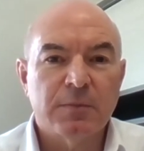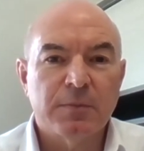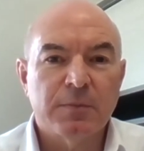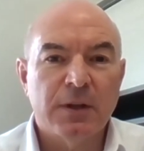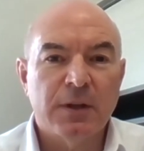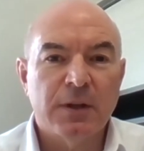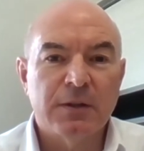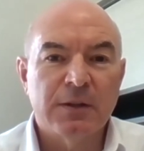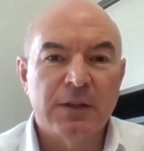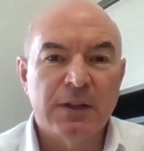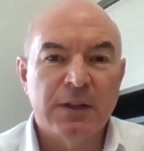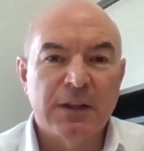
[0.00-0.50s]

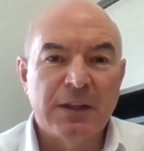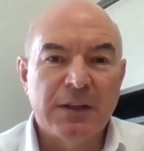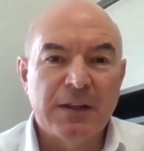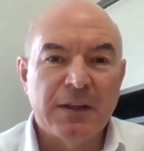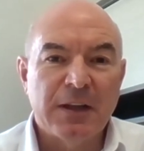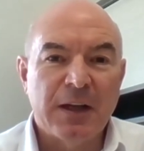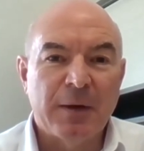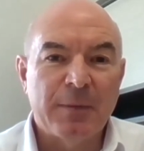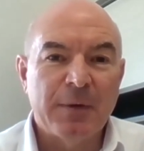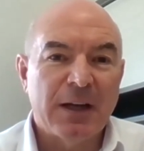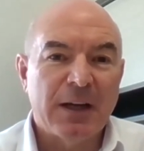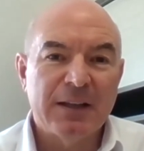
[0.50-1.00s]
But
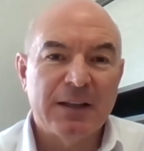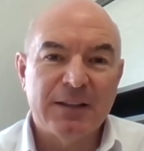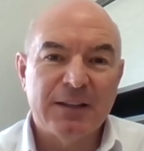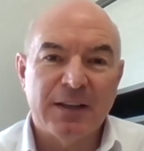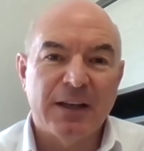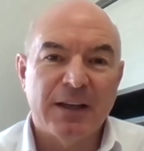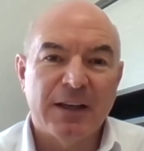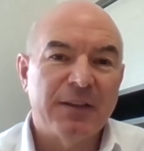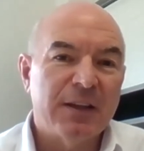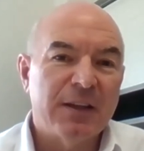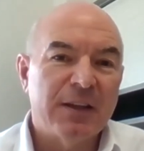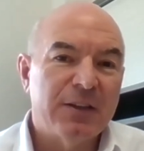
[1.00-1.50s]
I mean,
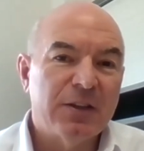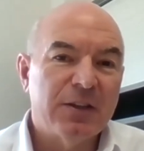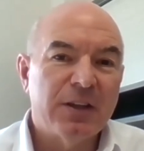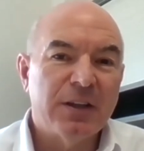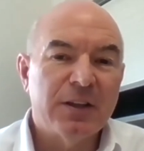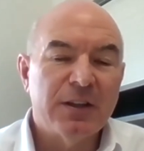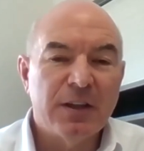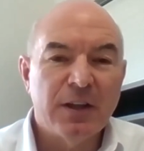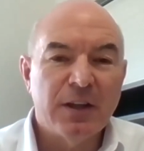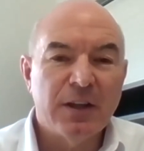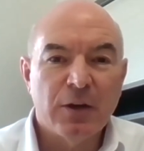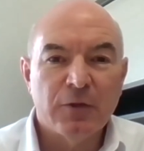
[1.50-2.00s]
I think you
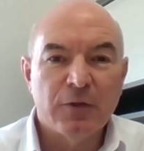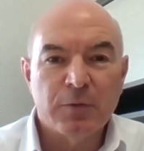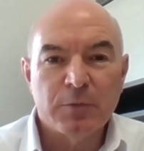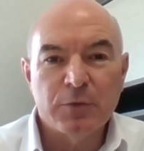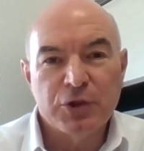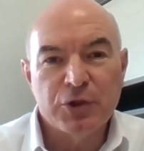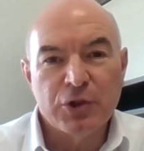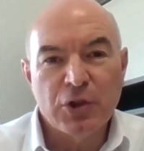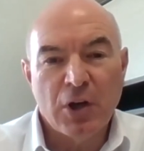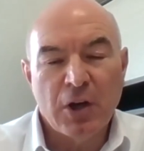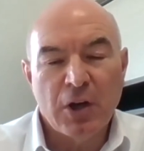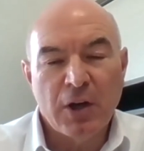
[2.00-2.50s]
need to hear from
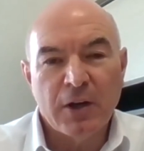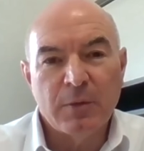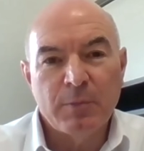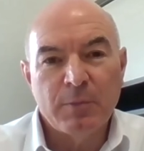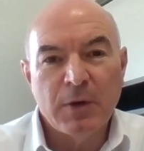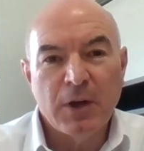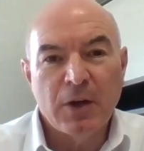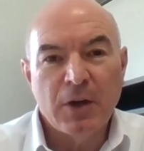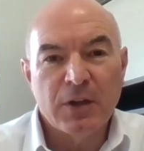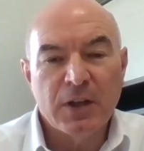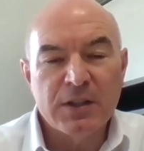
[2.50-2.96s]
Shaun about,